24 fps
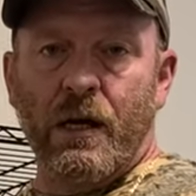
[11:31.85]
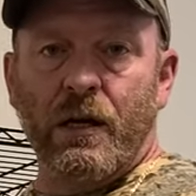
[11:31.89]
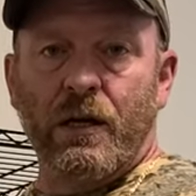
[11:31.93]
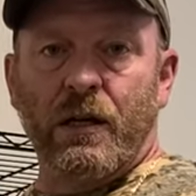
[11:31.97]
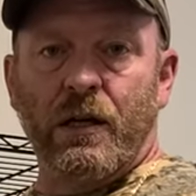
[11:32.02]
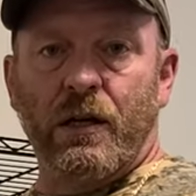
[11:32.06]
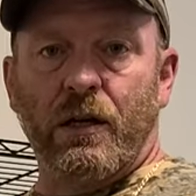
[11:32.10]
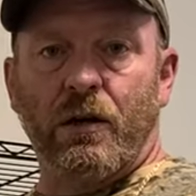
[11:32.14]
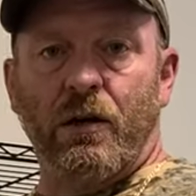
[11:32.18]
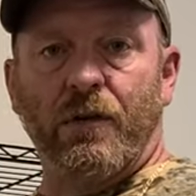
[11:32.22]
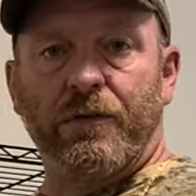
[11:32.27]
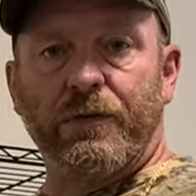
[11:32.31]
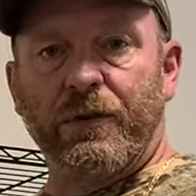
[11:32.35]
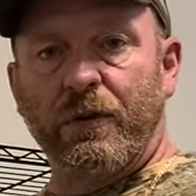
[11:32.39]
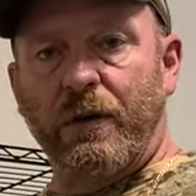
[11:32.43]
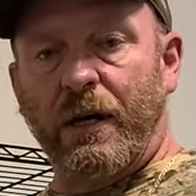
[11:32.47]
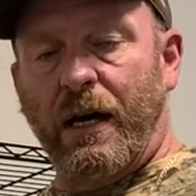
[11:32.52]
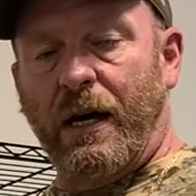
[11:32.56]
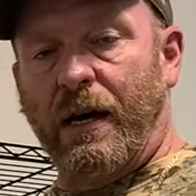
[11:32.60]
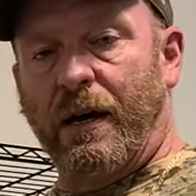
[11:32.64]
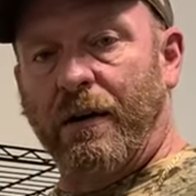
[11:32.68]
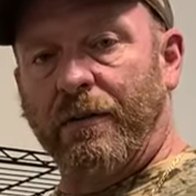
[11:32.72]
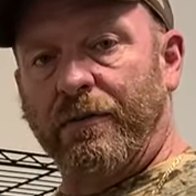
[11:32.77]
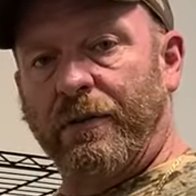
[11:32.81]
You know, if you
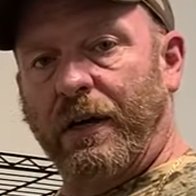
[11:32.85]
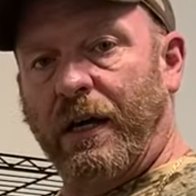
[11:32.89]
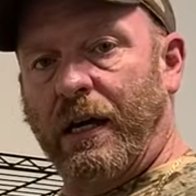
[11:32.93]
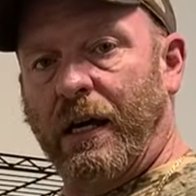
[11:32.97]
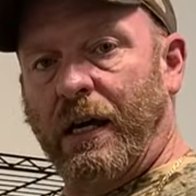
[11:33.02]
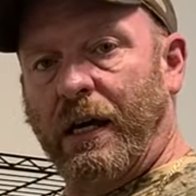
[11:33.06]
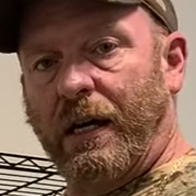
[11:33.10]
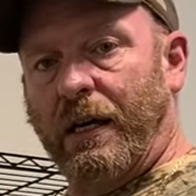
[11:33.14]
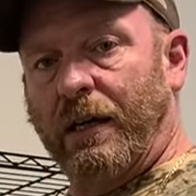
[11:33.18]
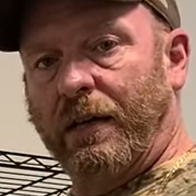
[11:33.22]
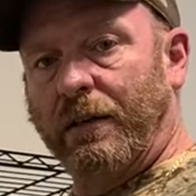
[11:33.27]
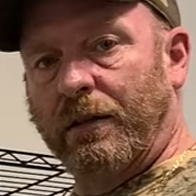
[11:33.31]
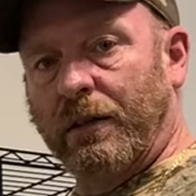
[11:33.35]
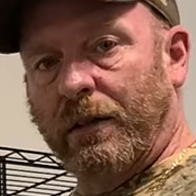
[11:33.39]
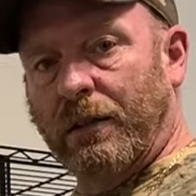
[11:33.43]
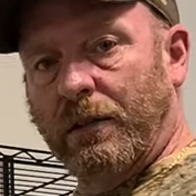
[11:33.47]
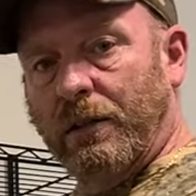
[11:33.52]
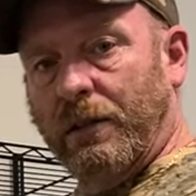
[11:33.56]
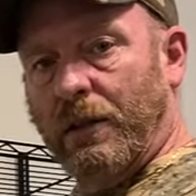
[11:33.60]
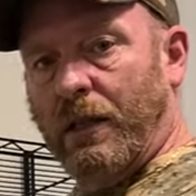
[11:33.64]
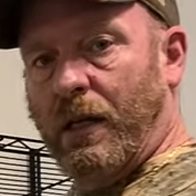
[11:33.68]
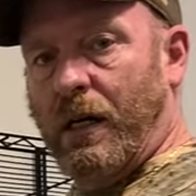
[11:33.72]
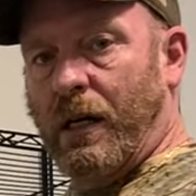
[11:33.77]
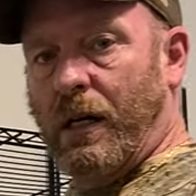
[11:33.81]
have a
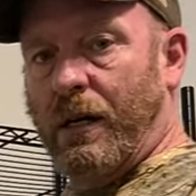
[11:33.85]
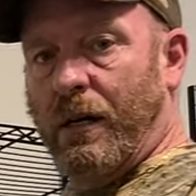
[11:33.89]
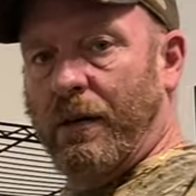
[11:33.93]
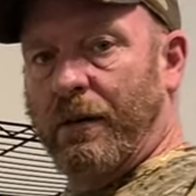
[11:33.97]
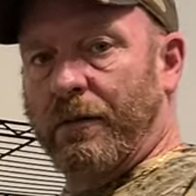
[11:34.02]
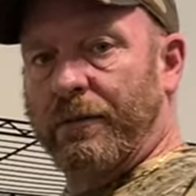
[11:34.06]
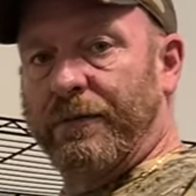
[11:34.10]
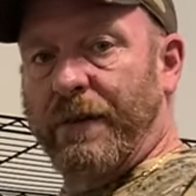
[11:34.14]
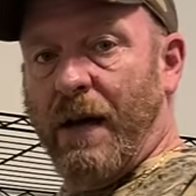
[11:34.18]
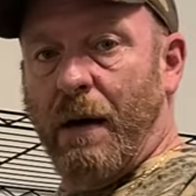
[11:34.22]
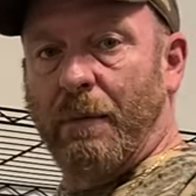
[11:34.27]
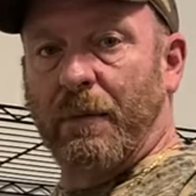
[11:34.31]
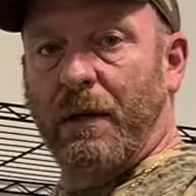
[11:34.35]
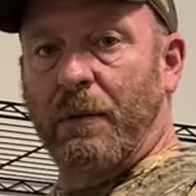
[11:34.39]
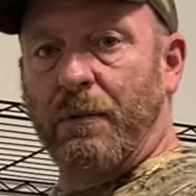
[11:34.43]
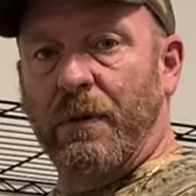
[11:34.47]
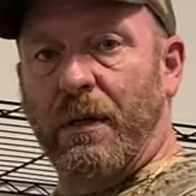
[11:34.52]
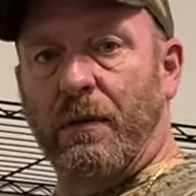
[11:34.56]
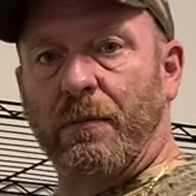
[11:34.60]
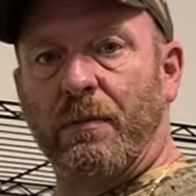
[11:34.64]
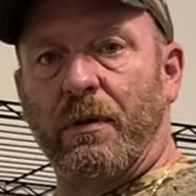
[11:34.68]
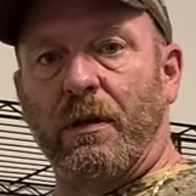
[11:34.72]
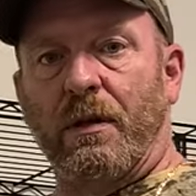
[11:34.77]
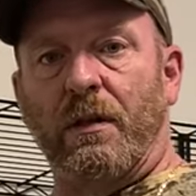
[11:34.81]
family
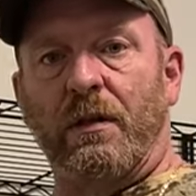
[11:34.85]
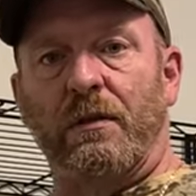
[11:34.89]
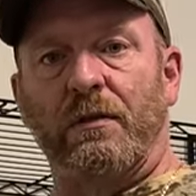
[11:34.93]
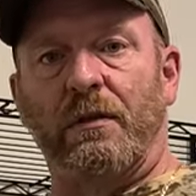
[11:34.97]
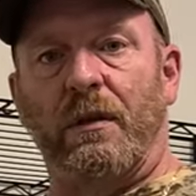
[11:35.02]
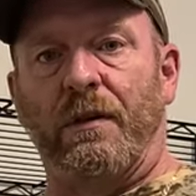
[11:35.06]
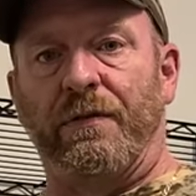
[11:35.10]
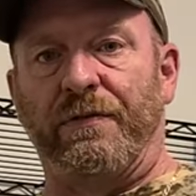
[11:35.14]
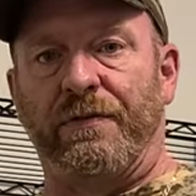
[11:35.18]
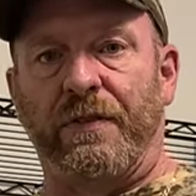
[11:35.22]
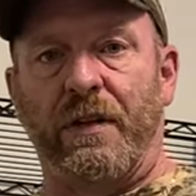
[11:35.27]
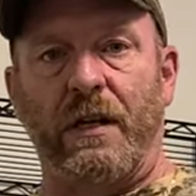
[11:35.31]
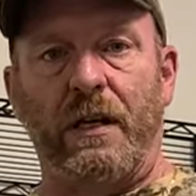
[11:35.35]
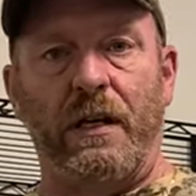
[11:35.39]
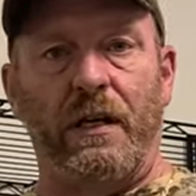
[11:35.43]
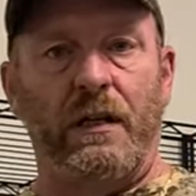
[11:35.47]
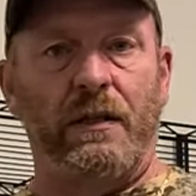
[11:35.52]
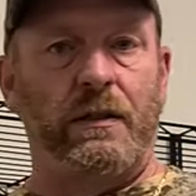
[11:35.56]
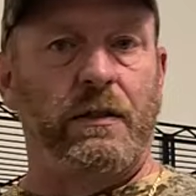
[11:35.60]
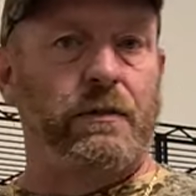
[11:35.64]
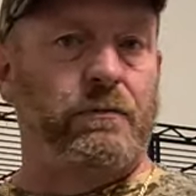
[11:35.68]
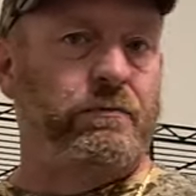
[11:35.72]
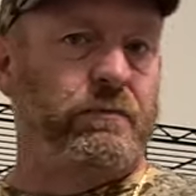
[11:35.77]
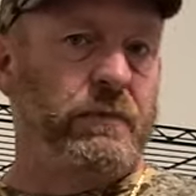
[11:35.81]
member, a
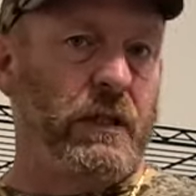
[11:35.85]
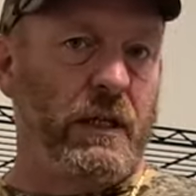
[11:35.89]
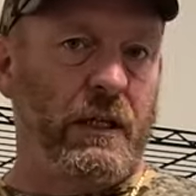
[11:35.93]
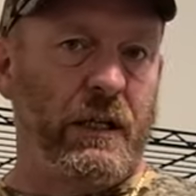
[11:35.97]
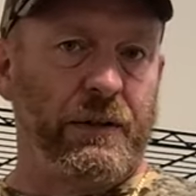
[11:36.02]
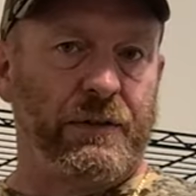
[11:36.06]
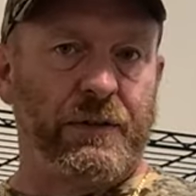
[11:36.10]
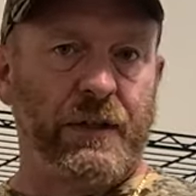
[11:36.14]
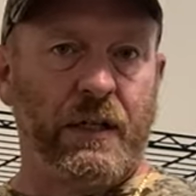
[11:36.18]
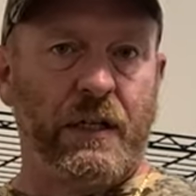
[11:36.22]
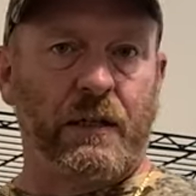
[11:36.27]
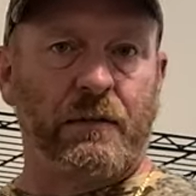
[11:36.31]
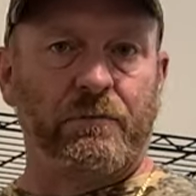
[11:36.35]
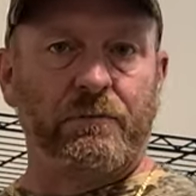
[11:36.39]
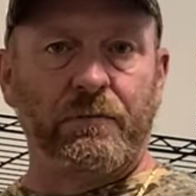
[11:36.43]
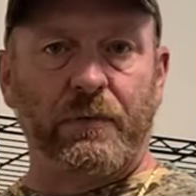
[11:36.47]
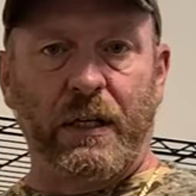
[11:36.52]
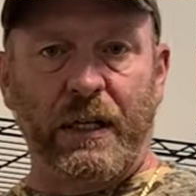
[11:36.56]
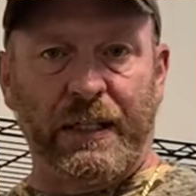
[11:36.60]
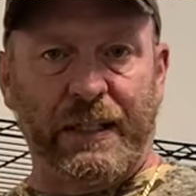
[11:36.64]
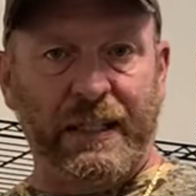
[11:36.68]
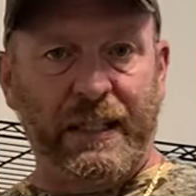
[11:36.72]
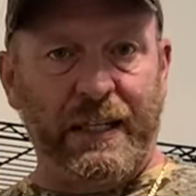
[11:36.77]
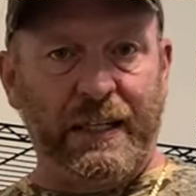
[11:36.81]
friend, anything,
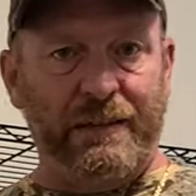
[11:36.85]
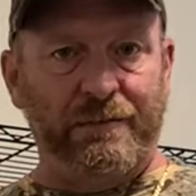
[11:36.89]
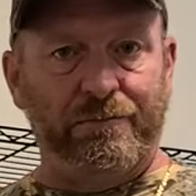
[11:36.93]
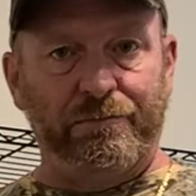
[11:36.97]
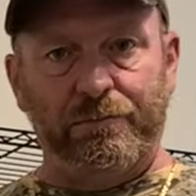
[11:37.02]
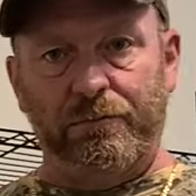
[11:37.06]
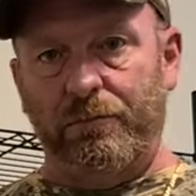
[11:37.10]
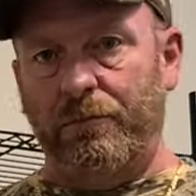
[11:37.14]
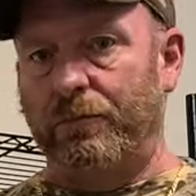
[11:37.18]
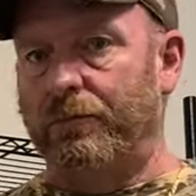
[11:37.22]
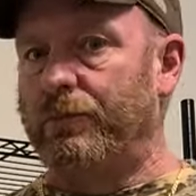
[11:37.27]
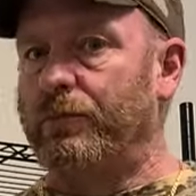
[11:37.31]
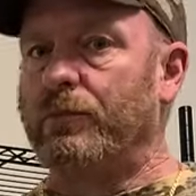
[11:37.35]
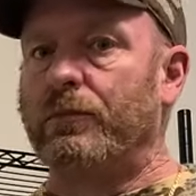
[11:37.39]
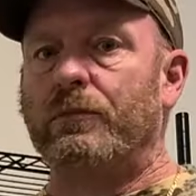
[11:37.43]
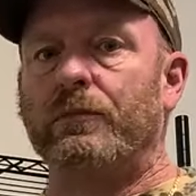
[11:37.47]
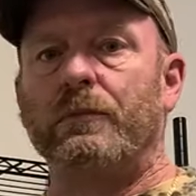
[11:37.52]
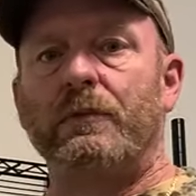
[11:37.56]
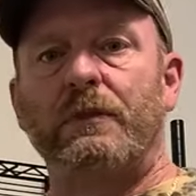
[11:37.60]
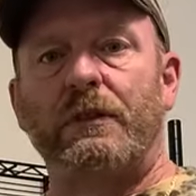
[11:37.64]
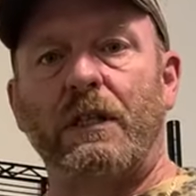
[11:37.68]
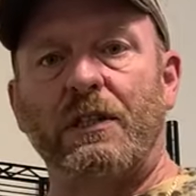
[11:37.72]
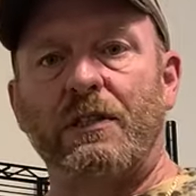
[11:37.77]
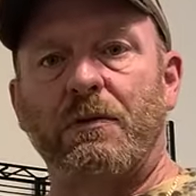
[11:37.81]
a kid,
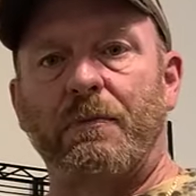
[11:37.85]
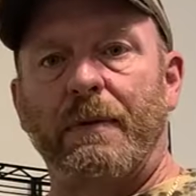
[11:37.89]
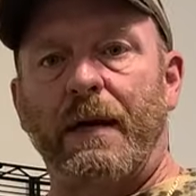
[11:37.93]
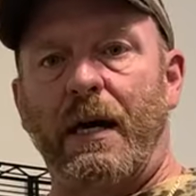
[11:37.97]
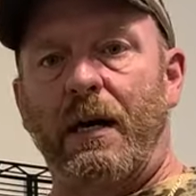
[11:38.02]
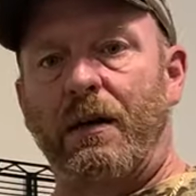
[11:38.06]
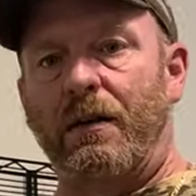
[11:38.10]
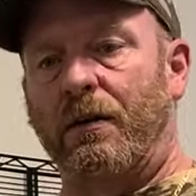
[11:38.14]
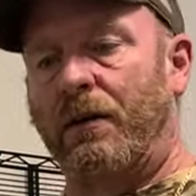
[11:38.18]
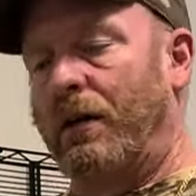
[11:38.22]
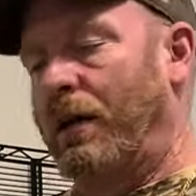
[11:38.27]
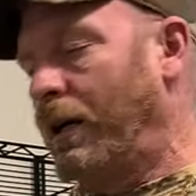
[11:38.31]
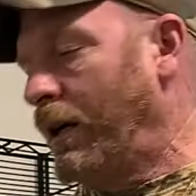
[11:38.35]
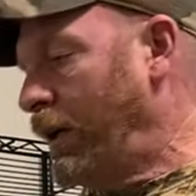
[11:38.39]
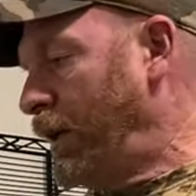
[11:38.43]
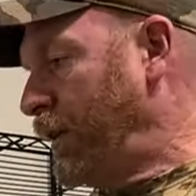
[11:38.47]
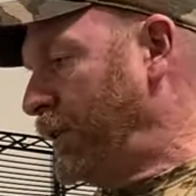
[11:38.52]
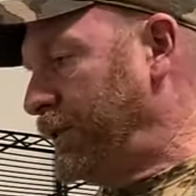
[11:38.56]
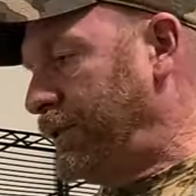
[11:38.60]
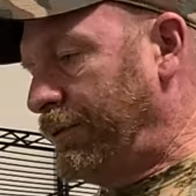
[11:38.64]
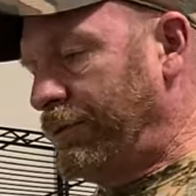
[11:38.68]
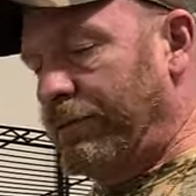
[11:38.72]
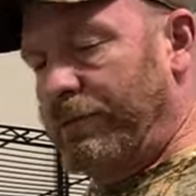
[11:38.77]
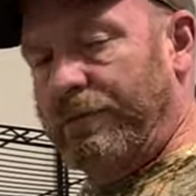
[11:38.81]
doesn't matter.
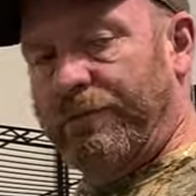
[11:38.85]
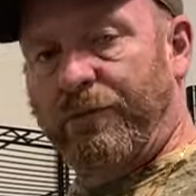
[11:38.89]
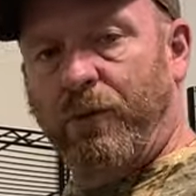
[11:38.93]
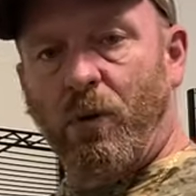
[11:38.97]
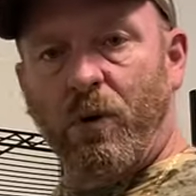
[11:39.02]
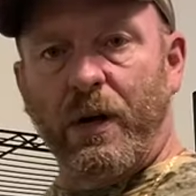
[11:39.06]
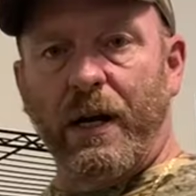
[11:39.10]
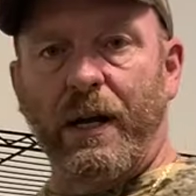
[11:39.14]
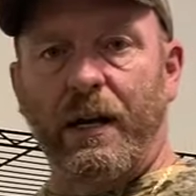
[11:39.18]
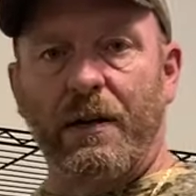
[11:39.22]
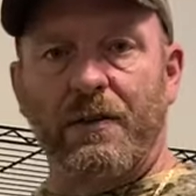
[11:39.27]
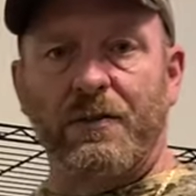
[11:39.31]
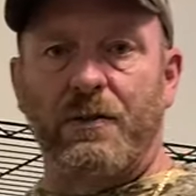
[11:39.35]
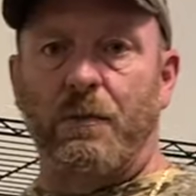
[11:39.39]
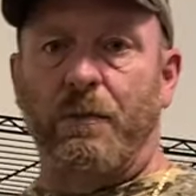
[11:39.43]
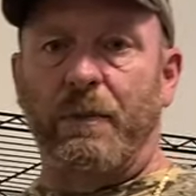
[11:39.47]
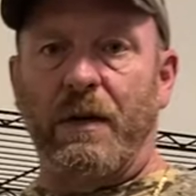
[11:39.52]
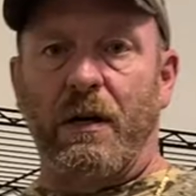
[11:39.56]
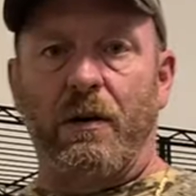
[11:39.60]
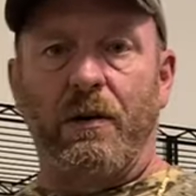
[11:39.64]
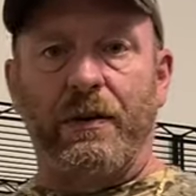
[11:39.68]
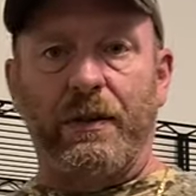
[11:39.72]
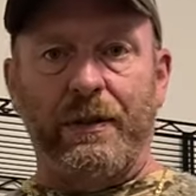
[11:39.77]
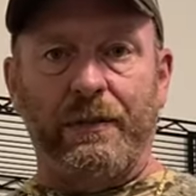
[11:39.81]
4 hands are
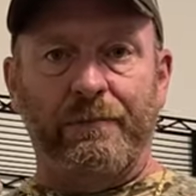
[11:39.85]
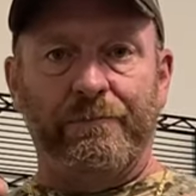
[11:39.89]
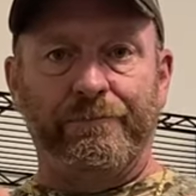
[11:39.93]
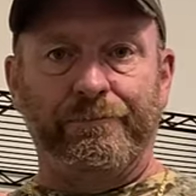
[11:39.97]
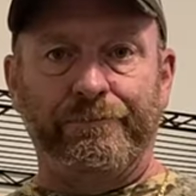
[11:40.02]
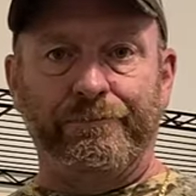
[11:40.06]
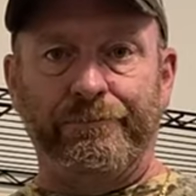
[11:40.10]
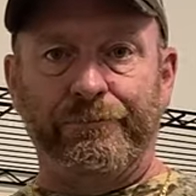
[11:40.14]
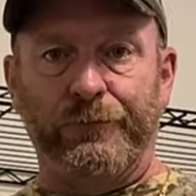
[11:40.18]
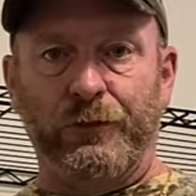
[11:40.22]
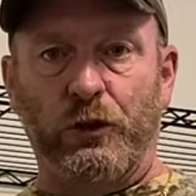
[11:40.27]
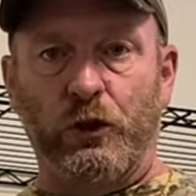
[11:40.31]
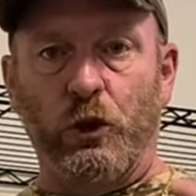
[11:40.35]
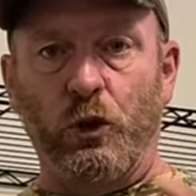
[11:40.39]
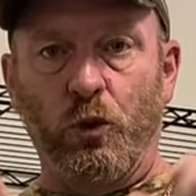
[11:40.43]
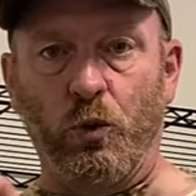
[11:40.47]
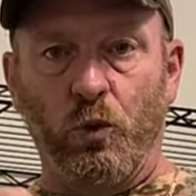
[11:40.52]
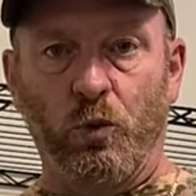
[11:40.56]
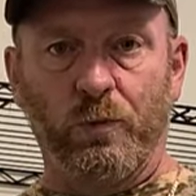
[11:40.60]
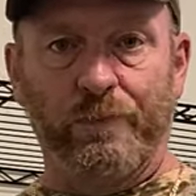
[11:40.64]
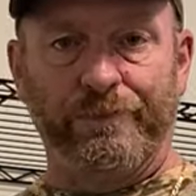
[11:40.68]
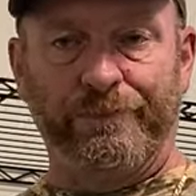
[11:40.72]
better than 2.